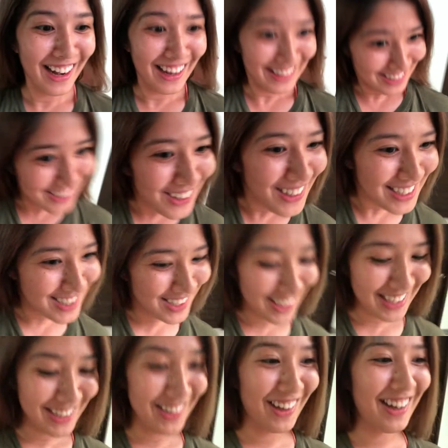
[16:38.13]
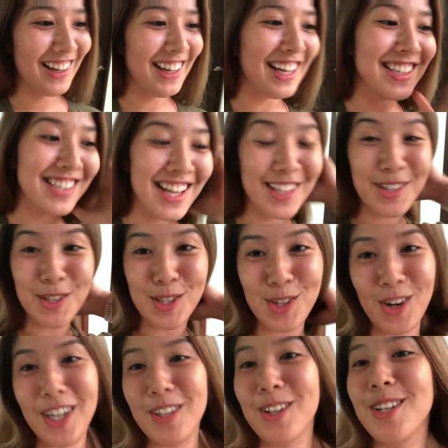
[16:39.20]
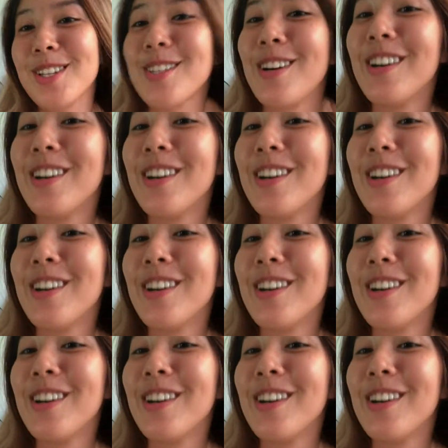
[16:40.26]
So it's good, no? It's not too short also,